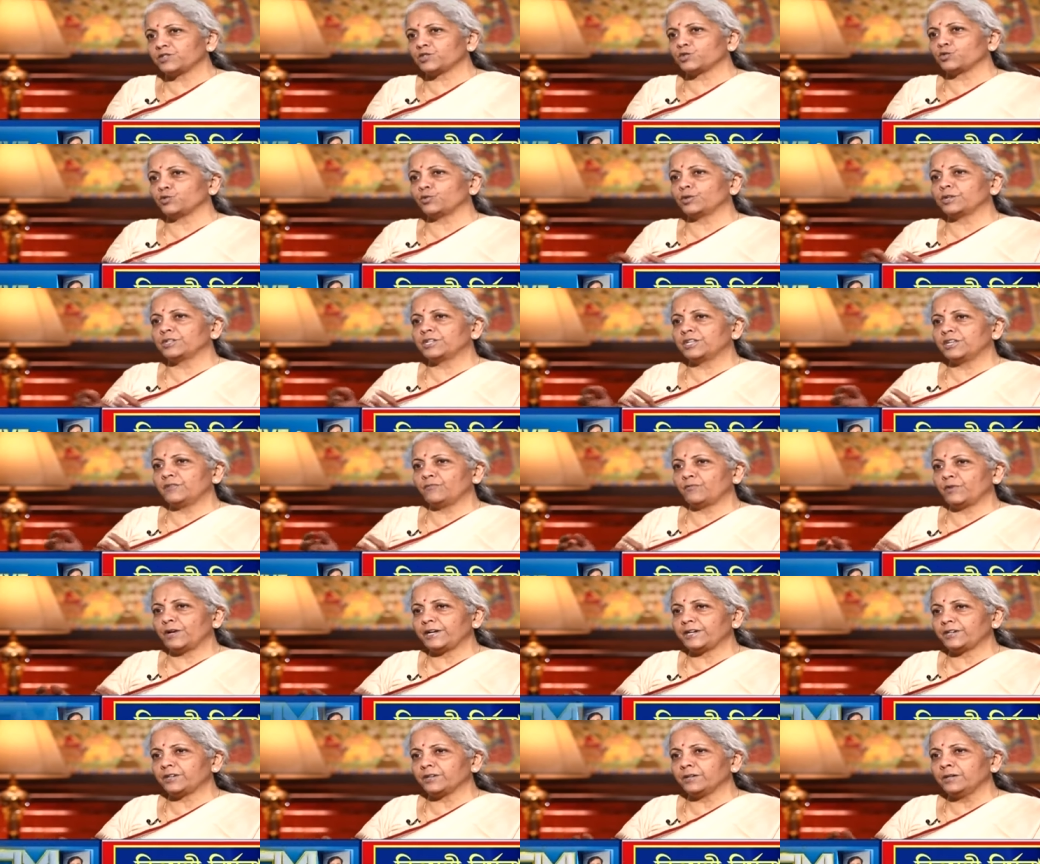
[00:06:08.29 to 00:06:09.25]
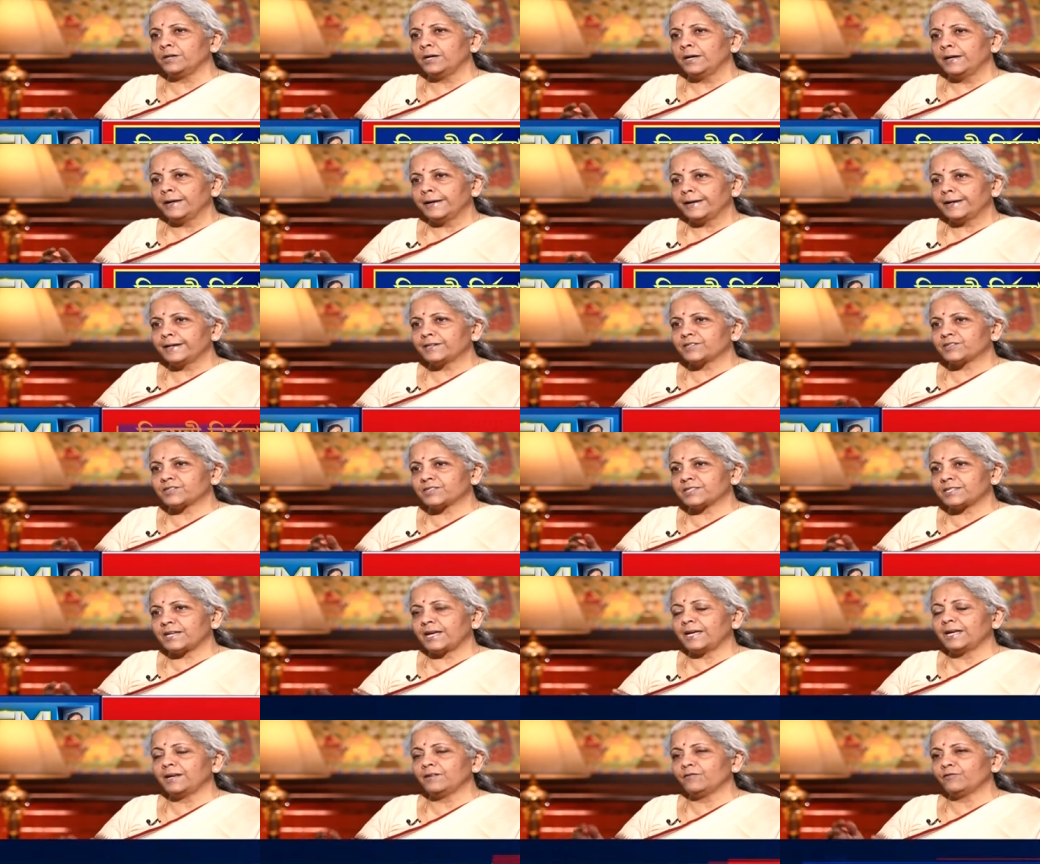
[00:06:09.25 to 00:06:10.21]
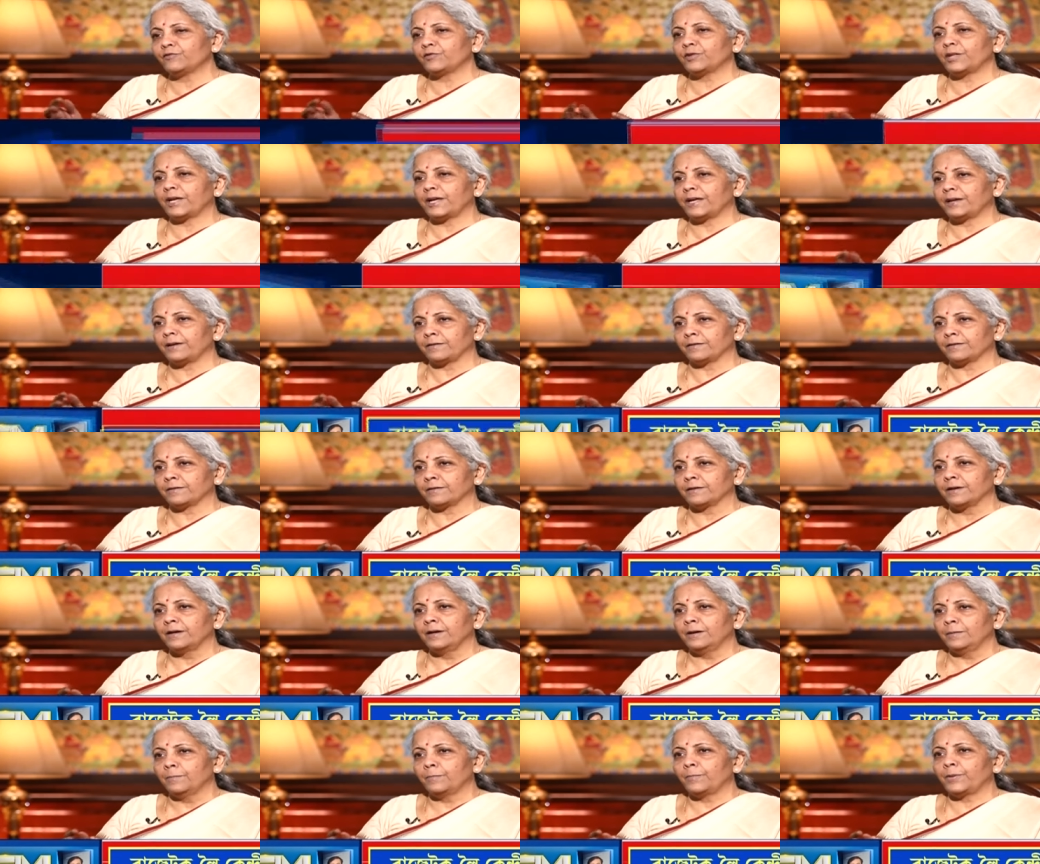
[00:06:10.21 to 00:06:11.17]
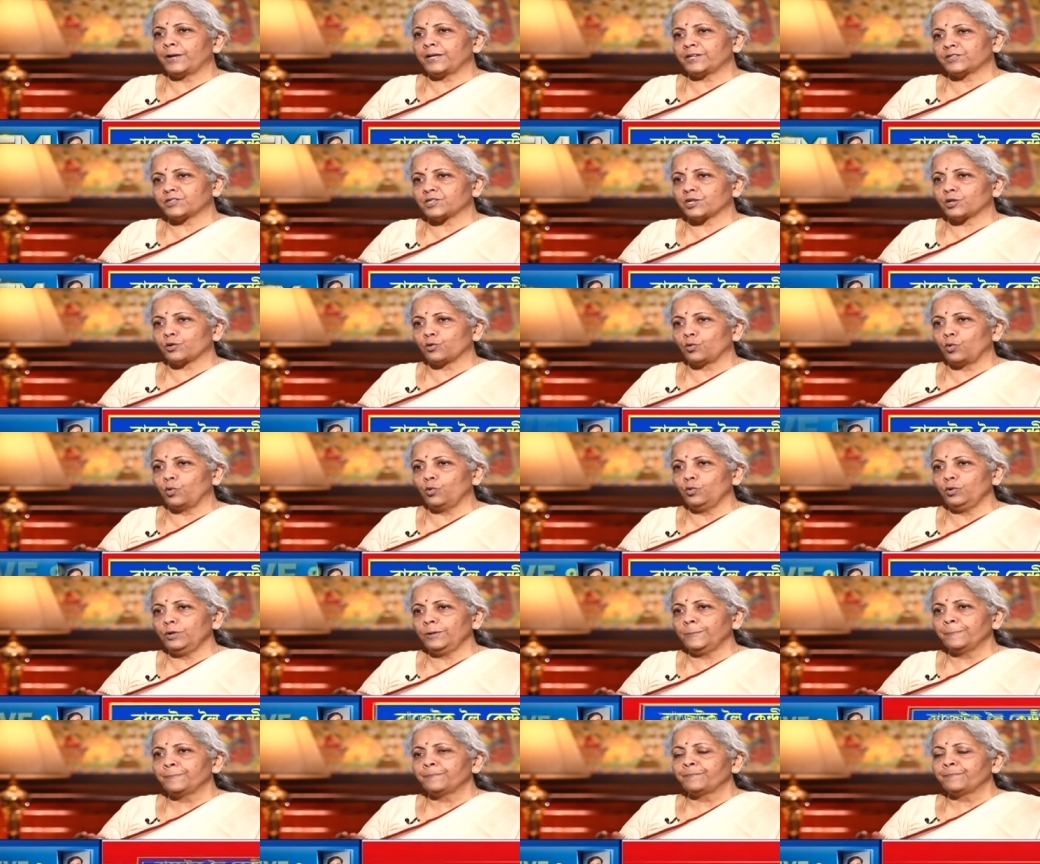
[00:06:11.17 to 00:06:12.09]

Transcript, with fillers: so the deflator itself then plays a role,